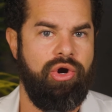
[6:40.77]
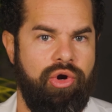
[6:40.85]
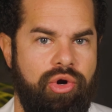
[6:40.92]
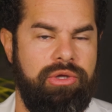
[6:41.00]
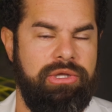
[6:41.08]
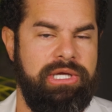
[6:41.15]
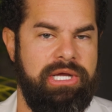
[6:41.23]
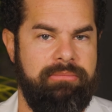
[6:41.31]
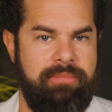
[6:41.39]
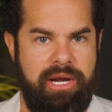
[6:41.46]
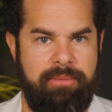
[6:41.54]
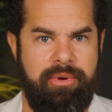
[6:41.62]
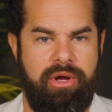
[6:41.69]
early in
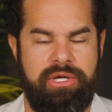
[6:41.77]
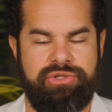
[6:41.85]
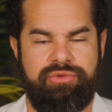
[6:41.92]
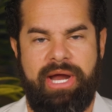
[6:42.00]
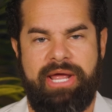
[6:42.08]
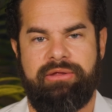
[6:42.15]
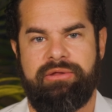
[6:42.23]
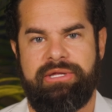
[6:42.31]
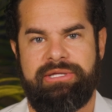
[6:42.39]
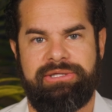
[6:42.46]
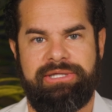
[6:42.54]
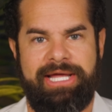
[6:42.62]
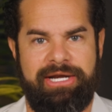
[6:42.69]
menopause rather
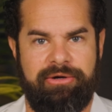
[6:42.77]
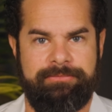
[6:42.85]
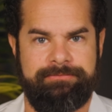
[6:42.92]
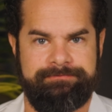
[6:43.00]
than later.